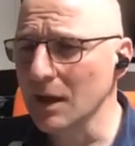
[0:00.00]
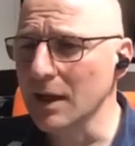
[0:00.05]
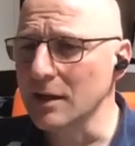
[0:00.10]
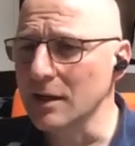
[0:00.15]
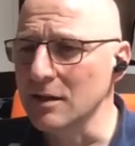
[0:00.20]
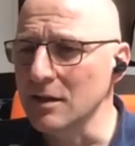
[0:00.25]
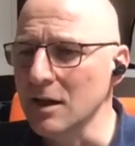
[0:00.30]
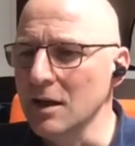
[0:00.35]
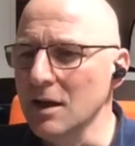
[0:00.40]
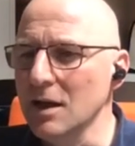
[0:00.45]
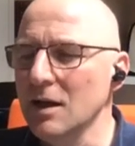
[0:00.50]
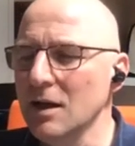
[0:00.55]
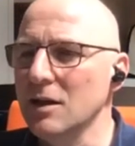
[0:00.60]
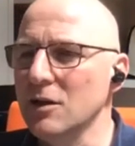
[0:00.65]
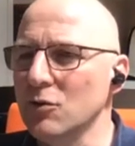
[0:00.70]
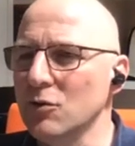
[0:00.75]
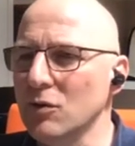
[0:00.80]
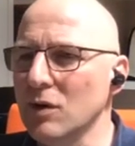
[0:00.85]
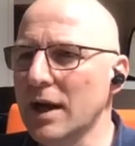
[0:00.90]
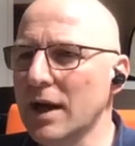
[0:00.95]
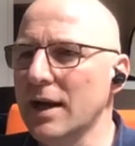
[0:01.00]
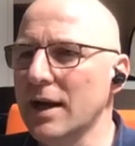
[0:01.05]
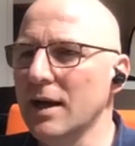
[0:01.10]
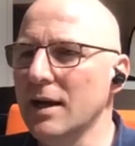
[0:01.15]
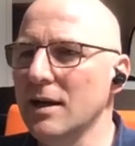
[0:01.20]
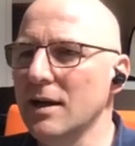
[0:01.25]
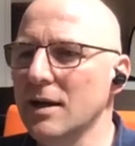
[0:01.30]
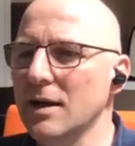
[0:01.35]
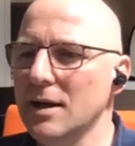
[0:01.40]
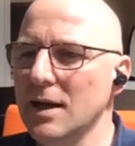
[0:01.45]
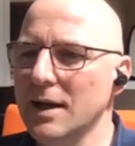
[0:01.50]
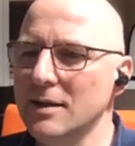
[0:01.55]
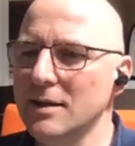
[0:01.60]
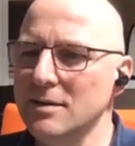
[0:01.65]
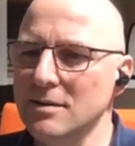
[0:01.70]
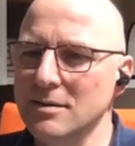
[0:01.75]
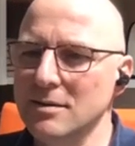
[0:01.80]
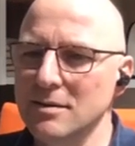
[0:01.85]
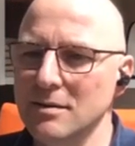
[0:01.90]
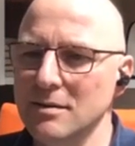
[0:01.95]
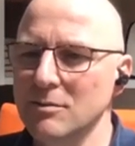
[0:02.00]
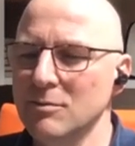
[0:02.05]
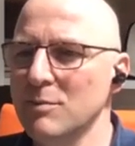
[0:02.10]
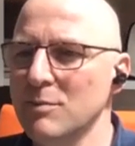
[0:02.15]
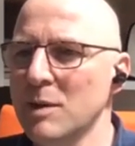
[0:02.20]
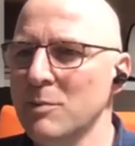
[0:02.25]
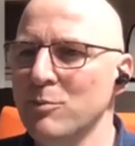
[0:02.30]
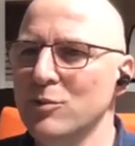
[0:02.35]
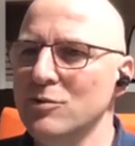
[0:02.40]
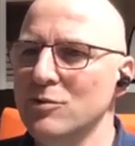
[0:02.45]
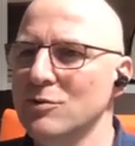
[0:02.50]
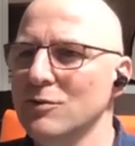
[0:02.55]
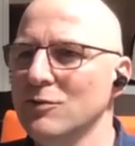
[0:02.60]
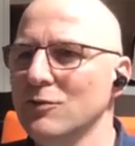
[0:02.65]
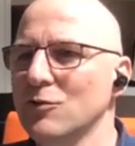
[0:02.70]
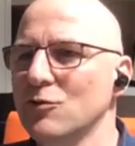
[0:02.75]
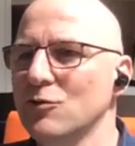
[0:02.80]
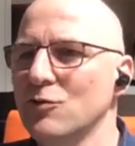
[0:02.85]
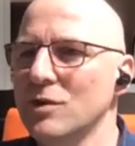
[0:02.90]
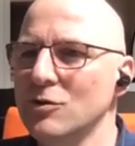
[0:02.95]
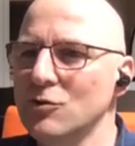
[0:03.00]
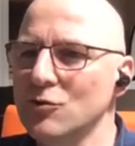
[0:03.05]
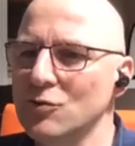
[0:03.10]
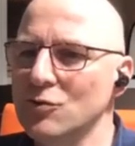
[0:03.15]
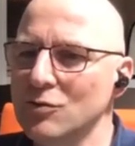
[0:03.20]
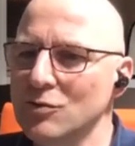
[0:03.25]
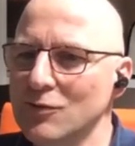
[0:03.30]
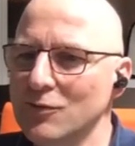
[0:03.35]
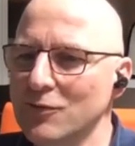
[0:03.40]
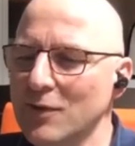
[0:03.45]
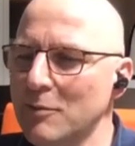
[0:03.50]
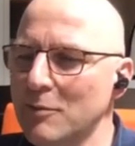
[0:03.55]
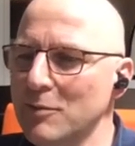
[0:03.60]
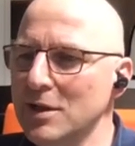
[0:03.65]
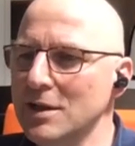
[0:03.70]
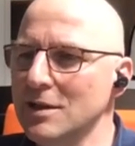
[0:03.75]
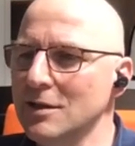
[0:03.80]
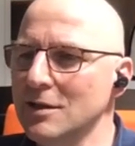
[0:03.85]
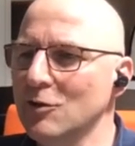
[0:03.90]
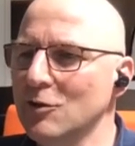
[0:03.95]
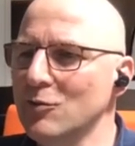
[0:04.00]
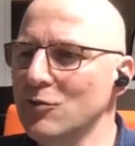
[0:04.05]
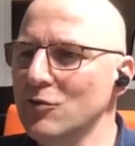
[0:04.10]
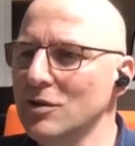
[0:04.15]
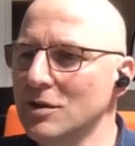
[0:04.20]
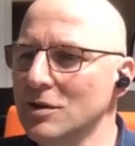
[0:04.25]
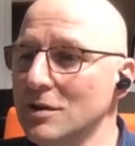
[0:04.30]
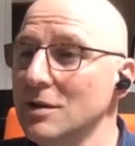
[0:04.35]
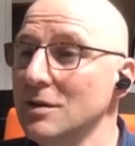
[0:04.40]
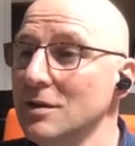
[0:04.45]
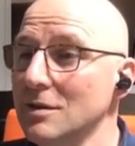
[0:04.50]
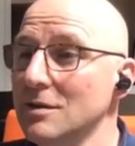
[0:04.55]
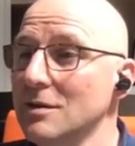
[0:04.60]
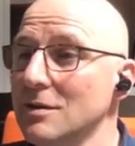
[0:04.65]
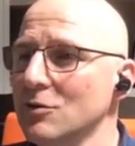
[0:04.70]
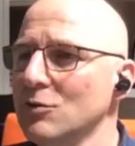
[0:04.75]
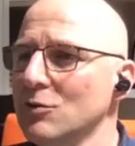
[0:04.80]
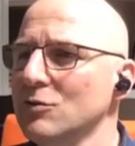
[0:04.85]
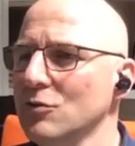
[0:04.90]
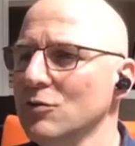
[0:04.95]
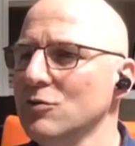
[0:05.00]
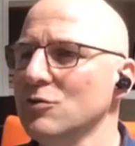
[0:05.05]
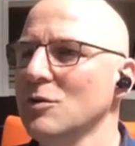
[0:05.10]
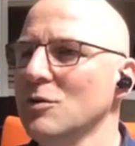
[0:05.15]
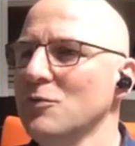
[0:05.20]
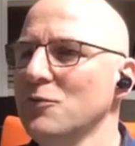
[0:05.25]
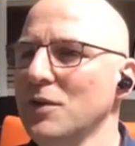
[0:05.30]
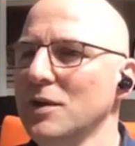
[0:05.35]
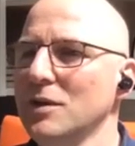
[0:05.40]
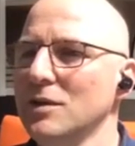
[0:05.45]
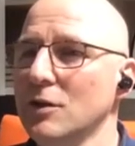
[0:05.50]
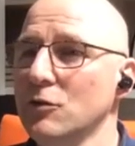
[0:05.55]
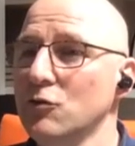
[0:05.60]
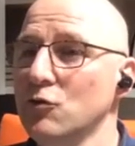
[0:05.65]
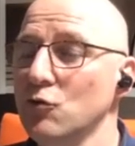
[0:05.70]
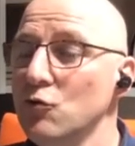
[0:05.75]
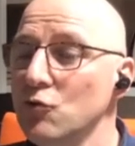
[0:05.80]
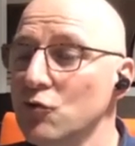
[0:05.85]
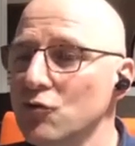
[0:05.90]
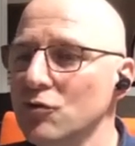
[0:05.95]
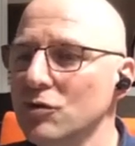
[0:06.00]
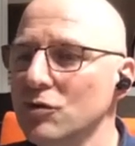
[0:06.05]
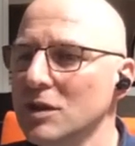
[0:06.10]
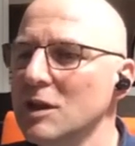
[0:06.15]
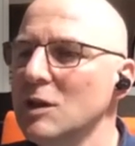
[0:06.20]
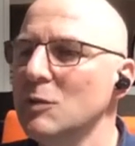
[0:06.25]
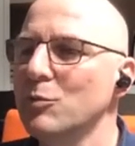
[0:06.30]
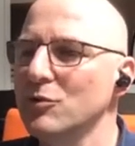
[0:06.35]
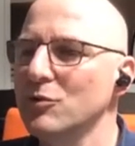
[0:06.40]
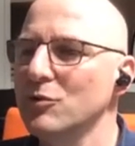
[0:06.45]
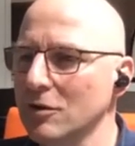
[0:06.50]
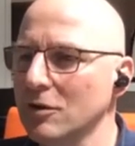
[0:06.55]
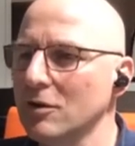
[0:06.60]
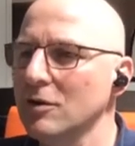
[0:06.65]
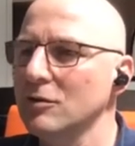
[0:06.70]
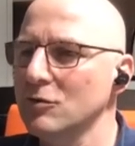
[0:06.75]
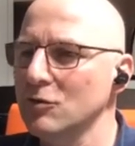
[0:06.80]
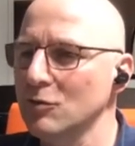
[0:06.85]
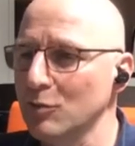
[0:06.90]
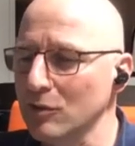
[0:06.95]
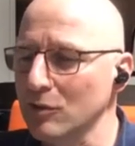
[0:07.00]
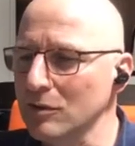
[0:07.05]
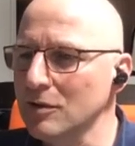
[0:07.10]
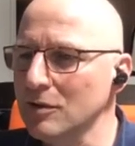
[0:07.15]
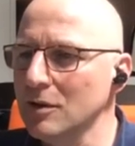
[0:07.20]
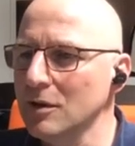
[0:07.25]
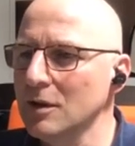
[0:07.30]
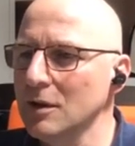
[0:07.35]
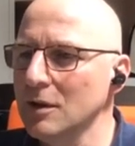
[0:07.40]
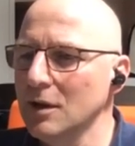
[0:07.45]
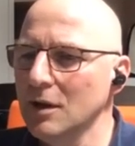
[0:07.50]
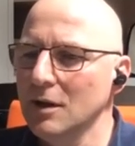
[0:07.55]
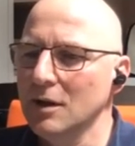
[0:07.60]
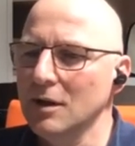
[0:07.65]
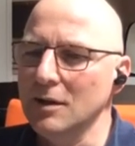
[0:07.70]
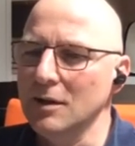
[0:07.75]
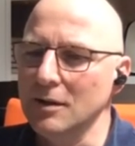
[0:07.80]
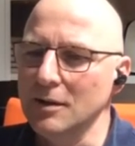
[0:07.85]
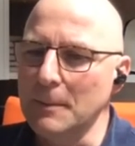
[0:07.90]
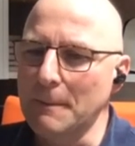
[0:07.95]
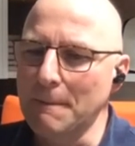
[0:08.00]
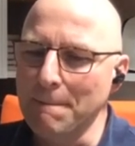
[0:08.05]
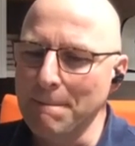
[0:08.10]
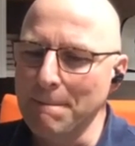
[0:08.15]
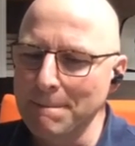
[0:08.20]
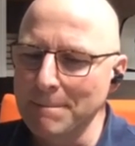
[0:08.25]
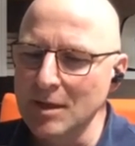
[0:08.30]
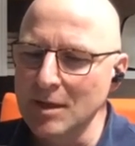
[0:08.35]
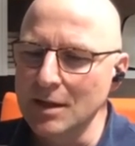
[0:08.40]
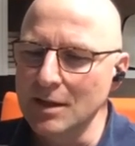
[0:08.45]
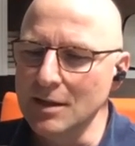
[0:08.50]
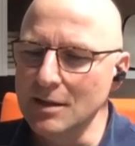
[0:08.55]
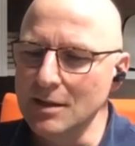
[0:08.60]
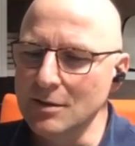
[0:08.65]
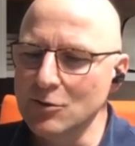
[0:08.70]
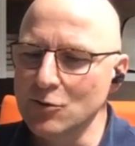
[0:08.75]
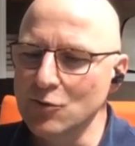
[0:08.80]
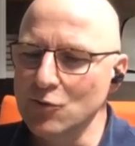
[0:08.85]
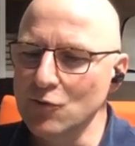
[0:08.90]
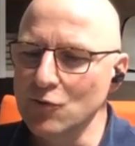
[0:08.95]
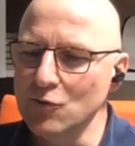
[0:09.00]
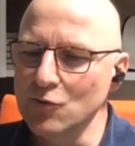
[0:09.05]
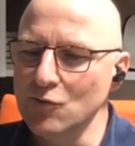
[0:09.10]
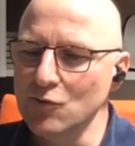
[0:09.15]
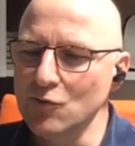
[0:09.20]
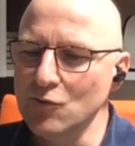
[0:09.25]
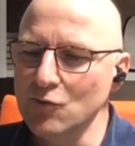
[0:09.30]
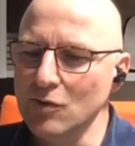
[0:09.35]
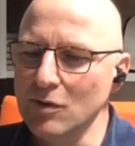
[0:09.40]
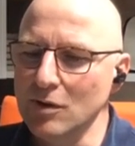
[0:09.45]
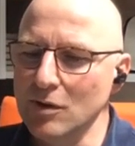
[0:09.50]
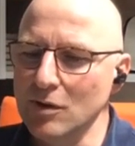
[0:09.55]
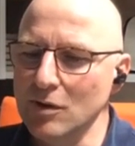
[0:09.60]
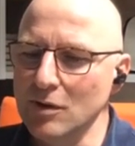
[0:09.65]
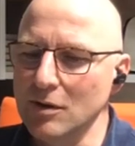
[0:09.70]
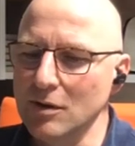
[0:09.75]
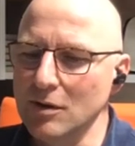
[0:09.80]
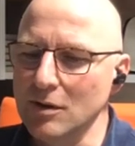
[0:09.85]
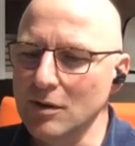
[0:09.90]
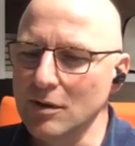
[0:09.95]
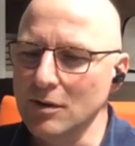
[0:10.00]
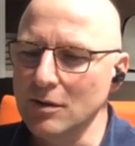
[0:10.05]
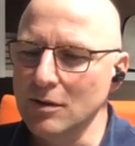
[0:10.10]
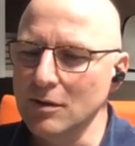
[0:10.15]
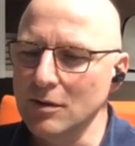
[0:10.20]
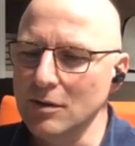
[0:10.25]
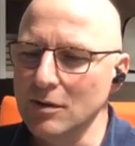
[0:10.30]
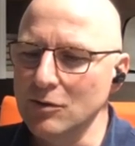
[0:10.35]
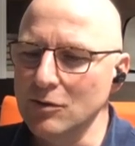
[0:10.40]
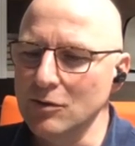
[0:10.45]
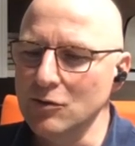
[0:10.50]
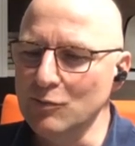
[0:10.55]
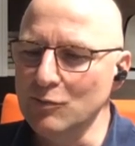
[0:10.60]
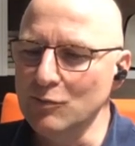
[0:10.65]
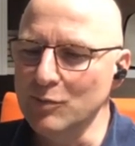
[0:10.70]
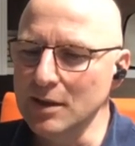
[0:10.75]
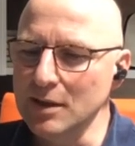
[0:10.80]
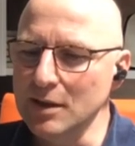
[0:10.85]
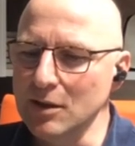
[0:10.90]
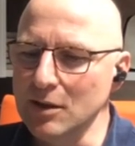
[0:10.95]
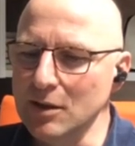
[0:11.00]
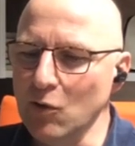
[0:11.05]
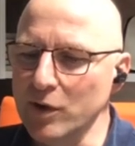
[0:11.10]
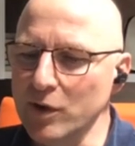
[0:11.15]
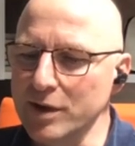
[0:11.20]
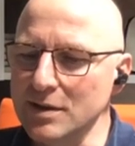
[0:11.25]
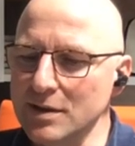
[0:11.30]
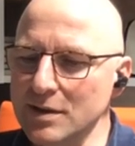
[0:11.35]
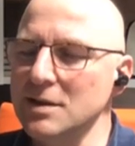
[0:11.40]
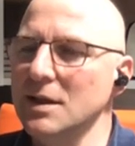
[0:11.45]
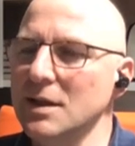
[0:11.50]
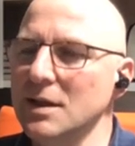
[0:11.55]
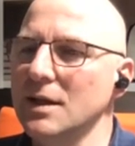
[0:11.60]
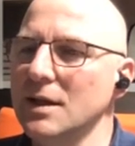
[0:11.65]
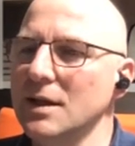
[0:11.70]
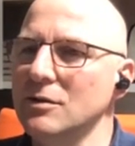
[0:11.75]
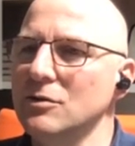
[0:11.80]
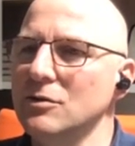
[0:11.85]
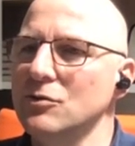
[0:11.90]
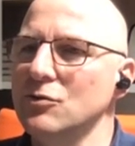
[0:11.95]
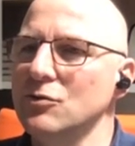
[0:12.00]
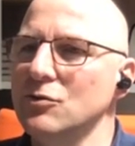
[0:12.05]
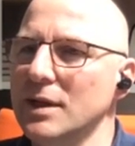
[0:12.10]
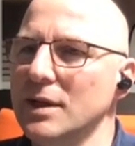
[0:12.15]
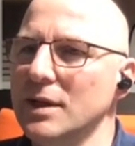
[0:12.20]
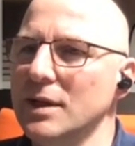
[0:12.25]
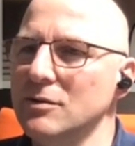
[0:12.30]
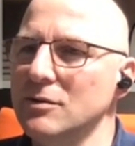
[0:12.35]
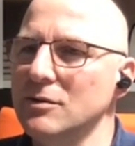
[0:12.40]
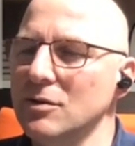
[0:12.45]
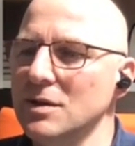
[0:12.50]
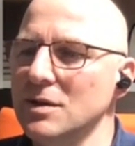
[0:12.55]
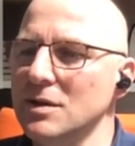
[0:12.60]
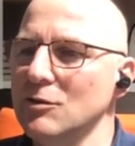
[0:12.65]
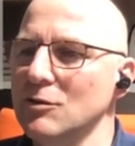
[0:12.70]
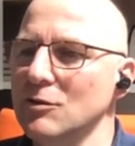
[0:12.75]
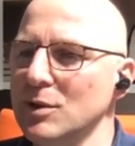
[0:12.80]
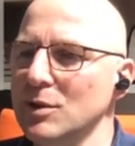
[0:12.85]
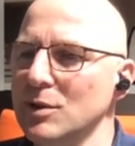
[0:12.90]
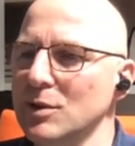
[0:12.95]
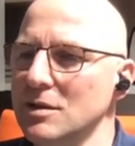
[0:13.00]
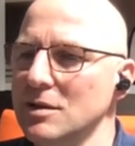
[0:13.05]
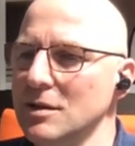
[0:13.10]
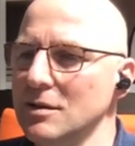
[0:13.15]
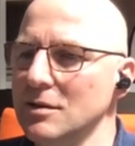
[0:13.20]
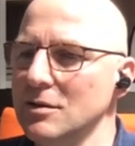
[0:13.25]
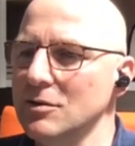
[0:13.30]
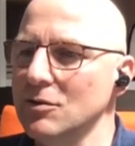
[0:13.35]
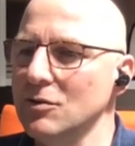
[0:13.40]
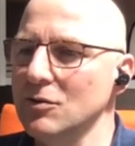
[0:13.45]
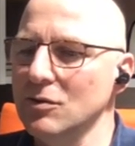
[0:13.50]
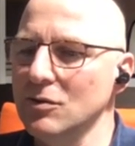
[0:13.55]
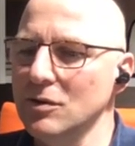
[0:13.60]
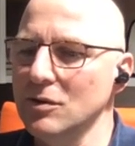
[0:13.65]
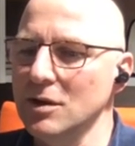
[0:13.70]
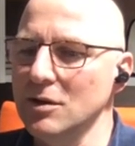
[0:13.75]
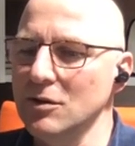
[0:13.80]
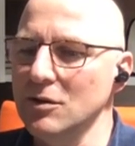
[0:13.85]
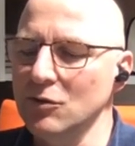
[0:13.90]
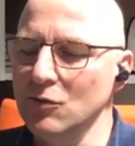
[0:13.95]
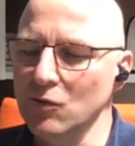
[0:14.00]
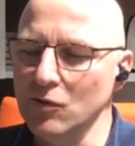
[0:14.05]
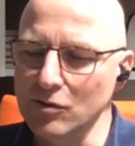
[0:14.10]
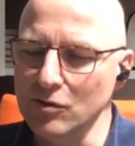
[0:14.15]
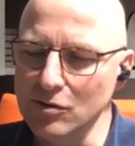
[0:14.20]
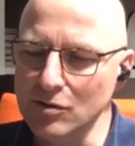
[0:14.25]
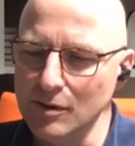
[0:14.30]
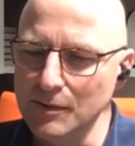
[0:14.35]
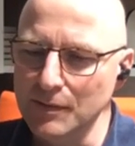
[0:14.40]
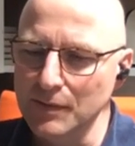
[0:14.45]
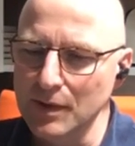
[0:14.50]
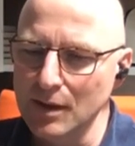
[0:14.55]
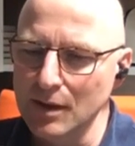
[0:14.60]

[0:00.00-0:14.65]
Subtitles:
and you know, as members of the Green Shoots family and community, this is also something that you should keep us accountable, is to be always dedicated to that sustainability. So in other words,